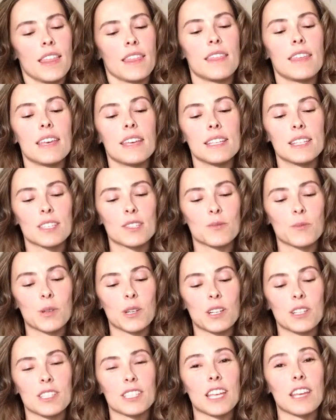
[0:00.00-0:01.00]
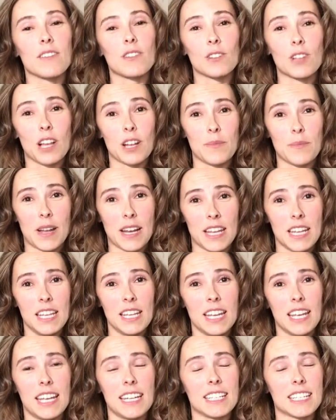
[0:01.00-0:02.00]
this will save you a lot of
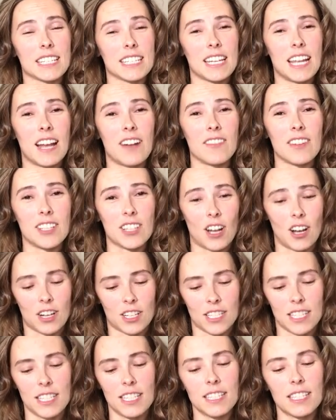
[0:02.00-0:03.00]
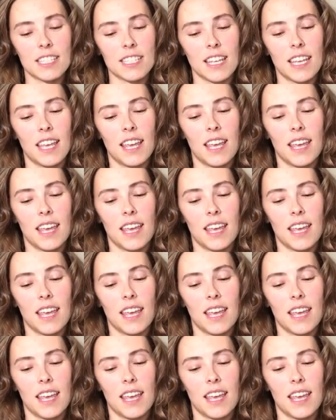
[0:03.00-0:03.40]
money. It doesn't have any toxins.